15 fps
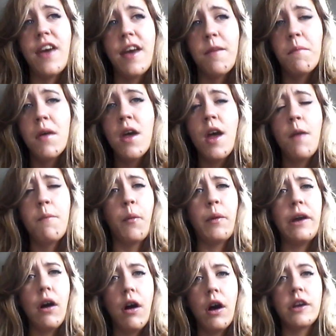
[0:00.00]
him, but
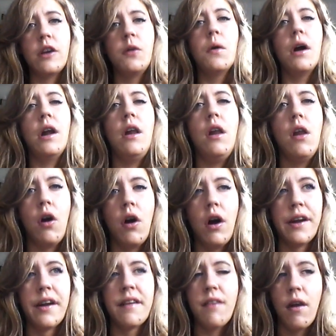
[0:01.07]
we argue a
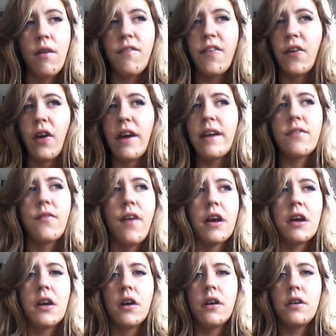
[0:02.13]
lot, and I don't feel like he's
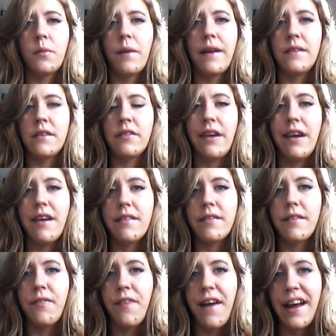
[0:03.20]
very good when the shit hits
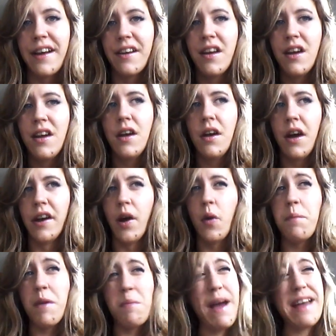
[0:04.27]
the fan, and I
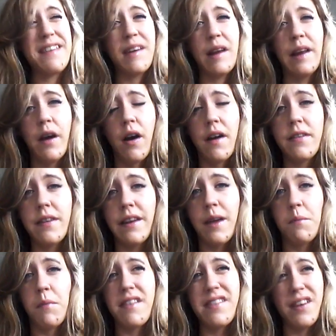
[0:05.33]
would be basically
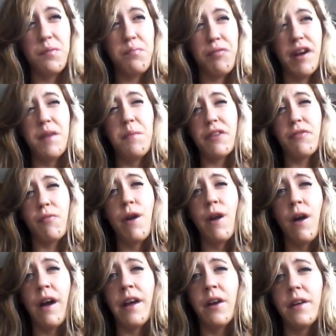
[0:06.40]
isolating myself, pretty much
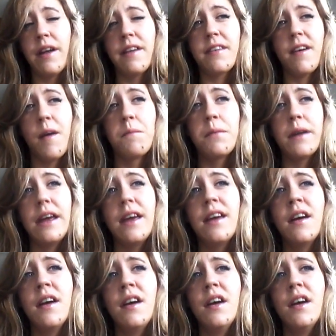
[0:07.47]
relying on his company,